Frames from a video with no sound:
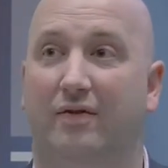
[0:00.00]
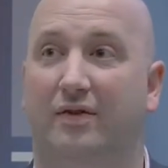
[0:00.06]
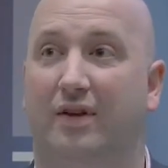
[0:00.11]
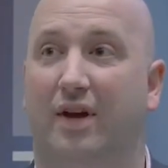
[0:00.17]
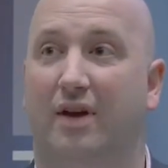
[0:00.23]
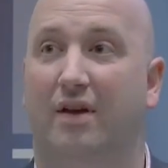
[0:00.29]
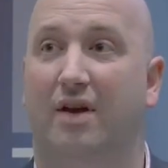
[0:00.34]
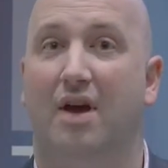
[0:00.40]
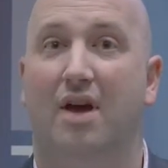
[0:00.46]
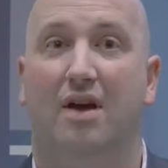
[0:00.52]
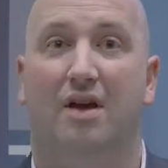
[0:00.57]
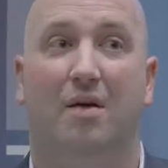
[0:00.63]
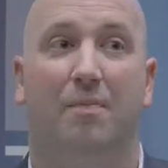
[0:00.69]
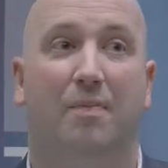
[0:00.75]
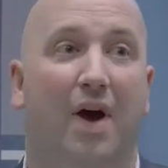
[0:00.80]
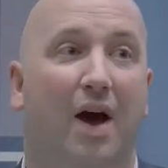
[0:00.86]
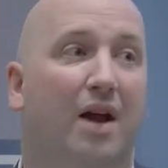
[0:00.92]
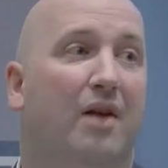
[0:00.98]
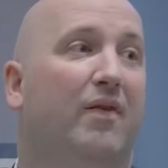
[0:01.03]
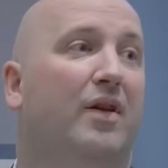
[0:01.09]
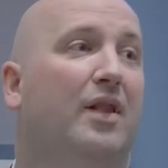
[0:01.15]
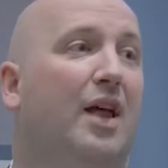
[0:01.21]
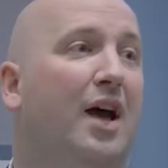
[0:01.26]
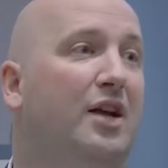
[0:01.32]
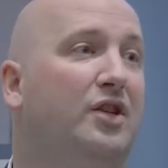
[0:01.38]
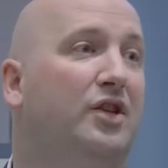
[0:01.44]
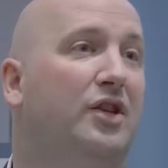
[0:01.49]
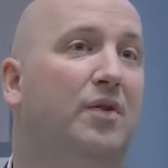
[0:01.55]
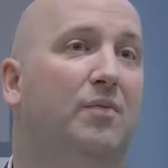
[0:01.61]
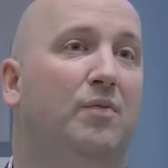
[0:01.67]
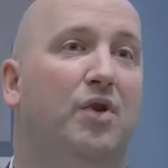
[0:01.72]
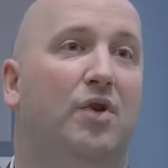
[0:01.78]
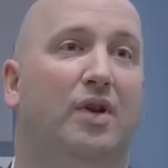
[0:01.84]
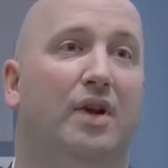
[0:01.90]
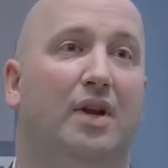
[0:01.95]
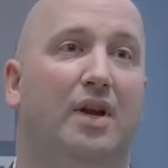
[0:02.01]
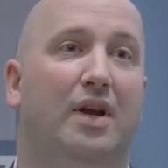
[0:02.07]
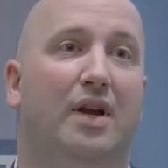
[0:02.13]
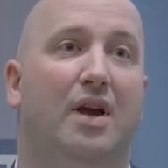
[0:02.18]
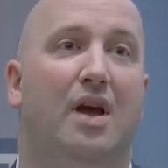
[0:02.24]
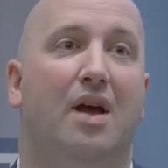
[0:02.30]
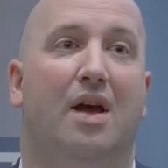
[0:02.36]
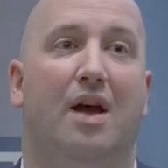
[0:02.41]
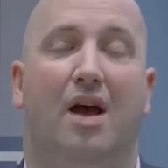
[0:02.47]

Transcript: So you're part of a large community